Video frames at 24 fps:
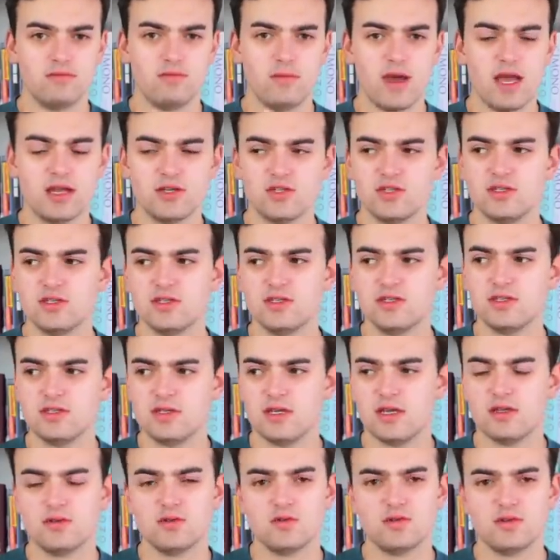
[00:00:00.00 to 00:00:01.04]
matches
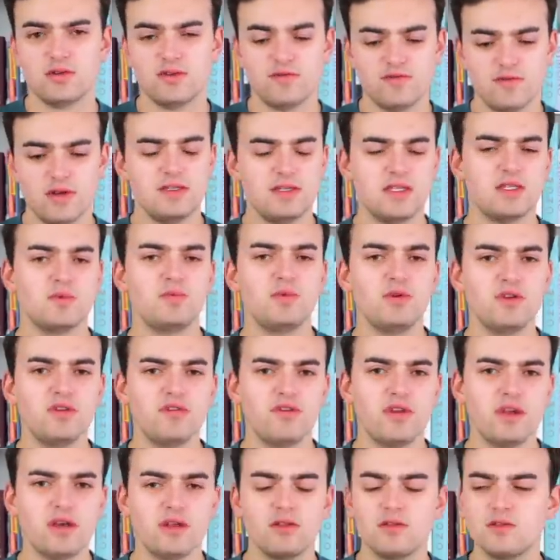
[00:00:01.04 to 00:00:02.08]
and sort of sits
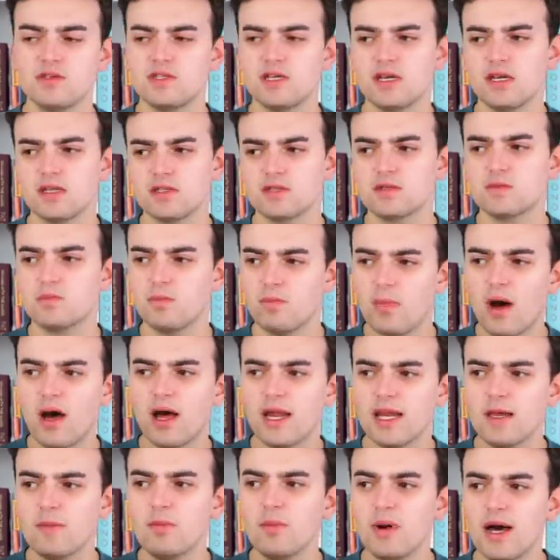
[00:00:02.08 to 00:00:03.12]
beautifully on Lucien's
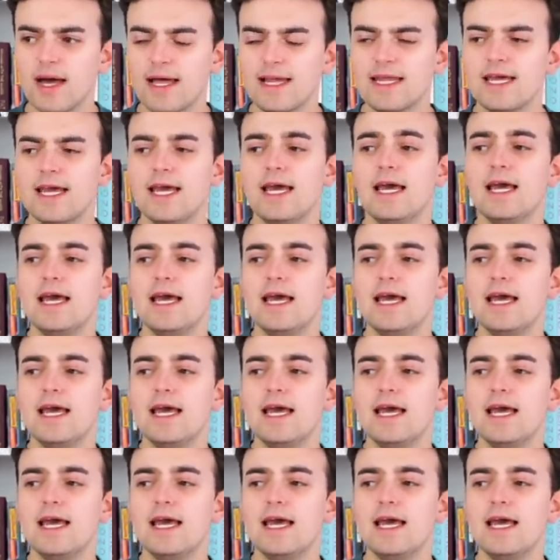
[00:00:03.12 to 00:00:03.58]
body, but